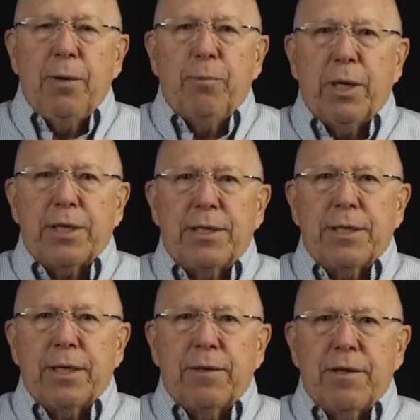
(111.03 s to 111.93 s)
But
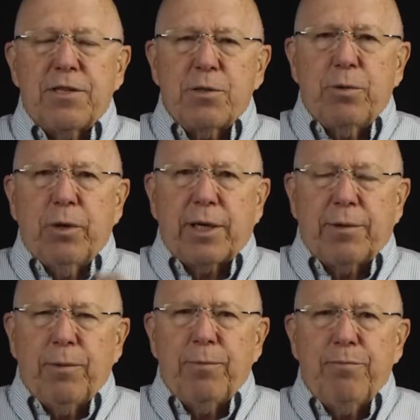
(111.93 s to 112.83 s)
this is really
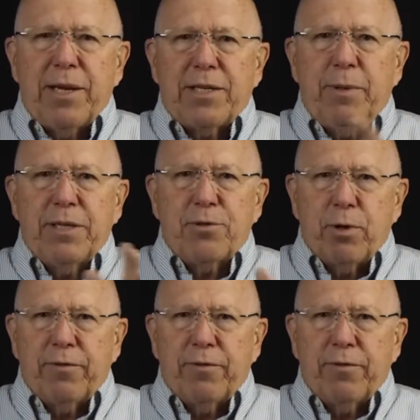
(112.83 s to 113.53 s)
meant to be sort